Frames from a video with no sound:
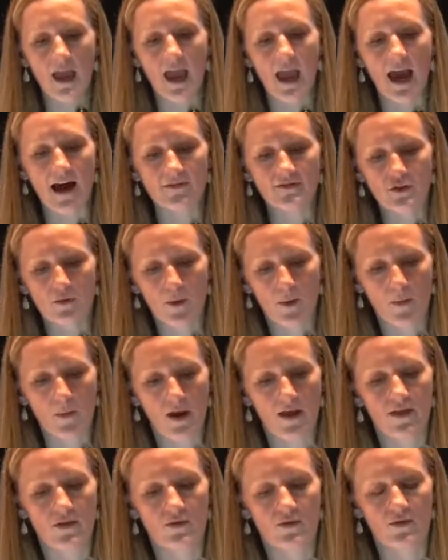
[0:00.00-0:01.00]
After we
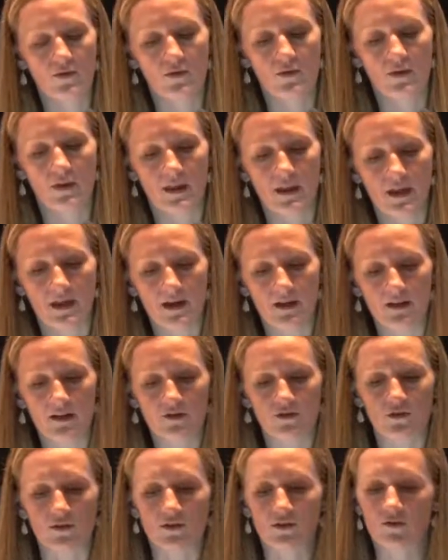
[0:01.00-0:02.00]
went through the
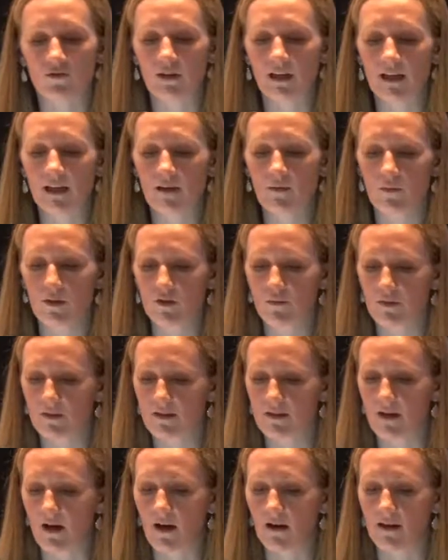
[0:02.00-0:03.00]
initial screening, which
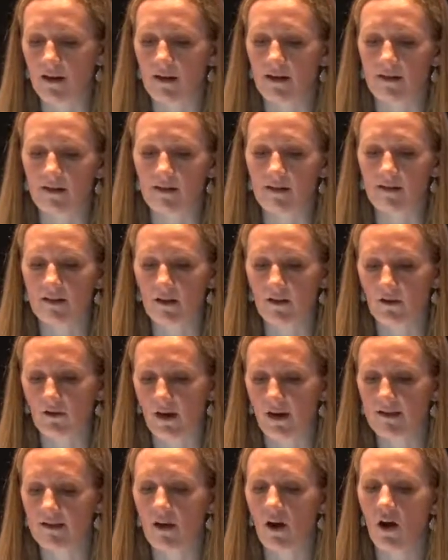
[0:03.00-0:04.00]
was done in Distiller
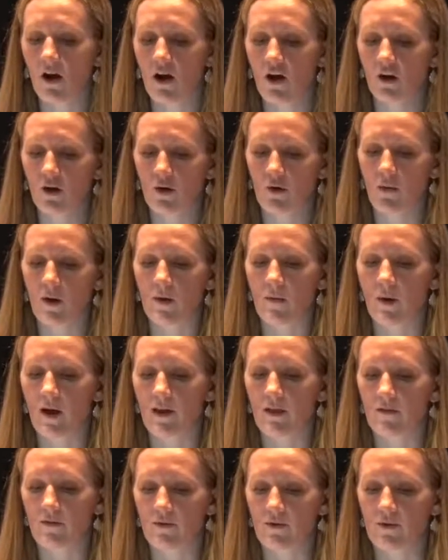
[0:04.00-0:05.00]
SR, we
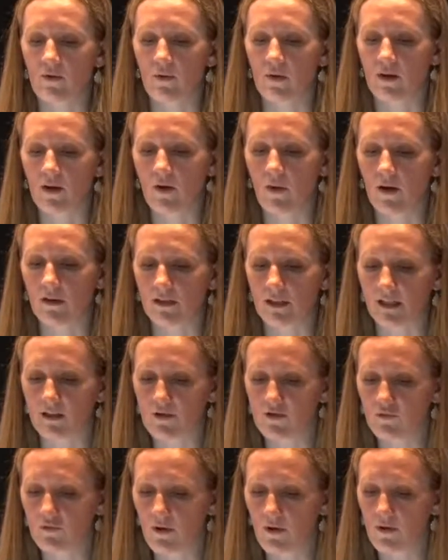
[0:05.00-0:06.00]
went through quality
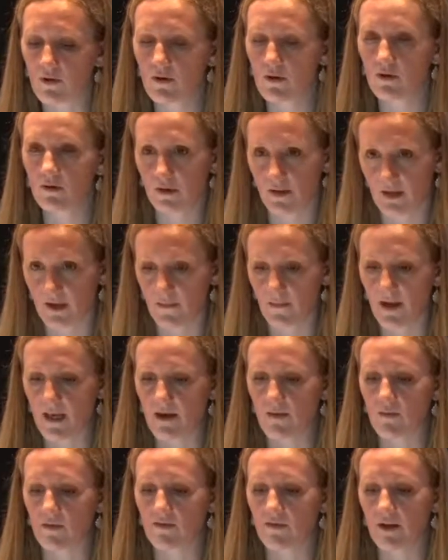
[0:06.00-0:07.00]
control and
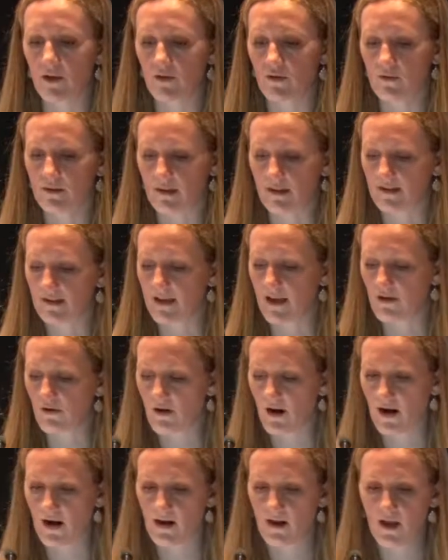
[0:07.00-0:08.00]
committee reviews, et
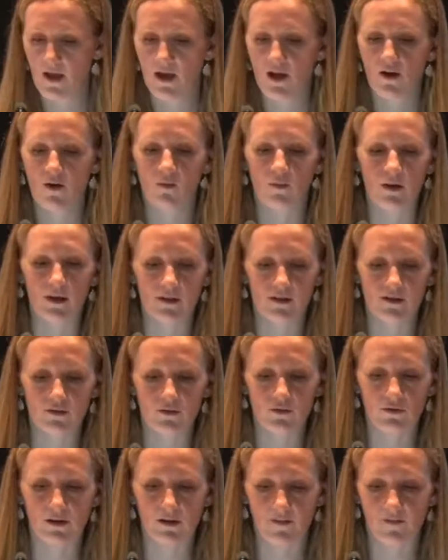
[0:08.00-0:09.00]
cetera. We
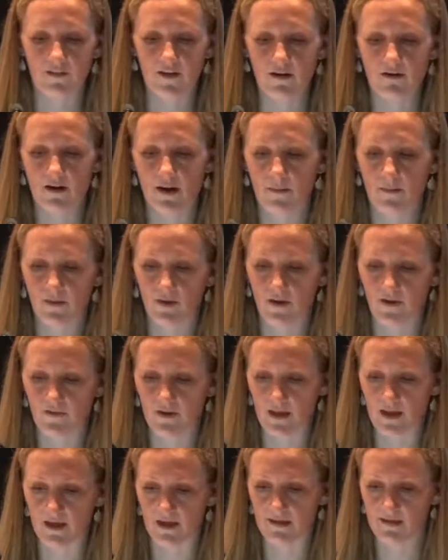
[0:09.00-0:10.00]
excluded a fair number of
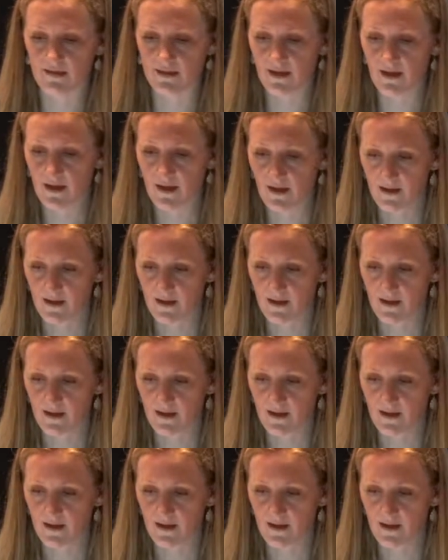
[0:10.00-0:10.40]
these.